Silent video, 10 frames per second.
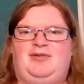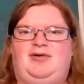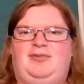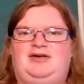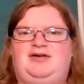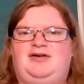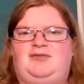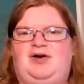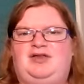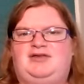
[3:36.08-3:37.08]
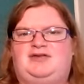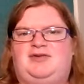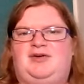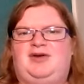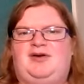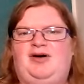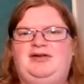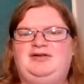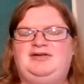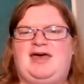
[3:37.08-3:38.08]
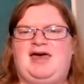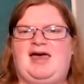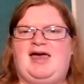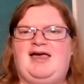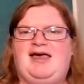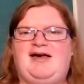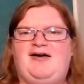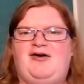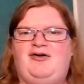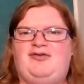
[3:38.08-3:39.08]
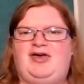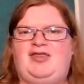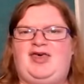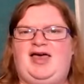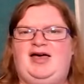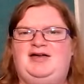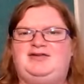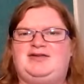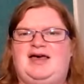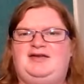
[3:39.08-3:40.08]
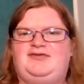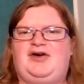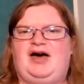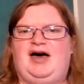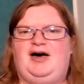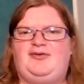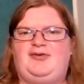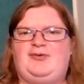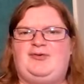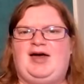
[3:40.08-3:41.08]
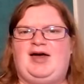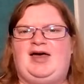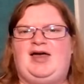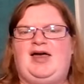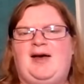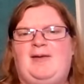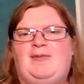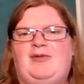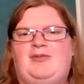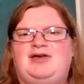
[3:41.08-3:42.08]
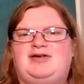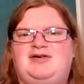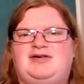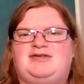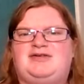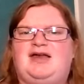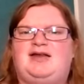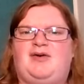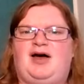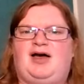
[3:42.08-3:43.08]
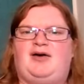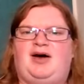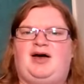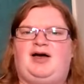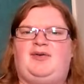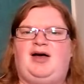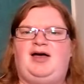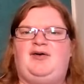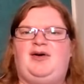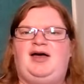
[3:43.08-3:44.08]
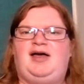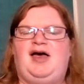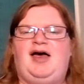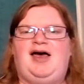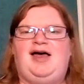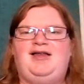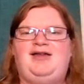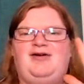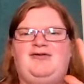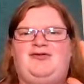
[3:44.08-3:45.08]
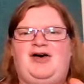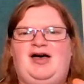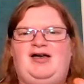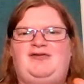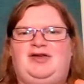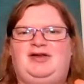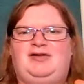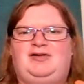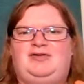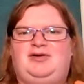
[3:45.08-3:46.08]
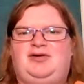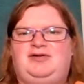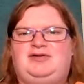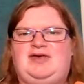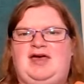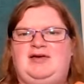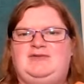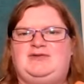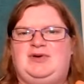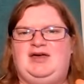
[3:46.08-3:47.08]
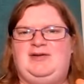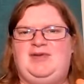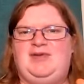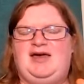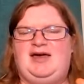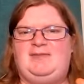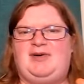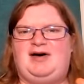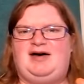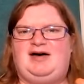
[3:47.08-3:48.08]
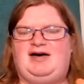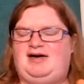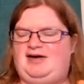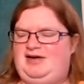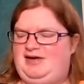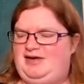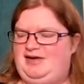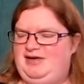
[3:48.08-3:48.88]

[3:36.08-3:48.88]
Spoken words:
Mummy duck went swimming one day over the hills and far away. Mummy duck said quack, quack, quack, quack, and all 5 little ducks came swimming back.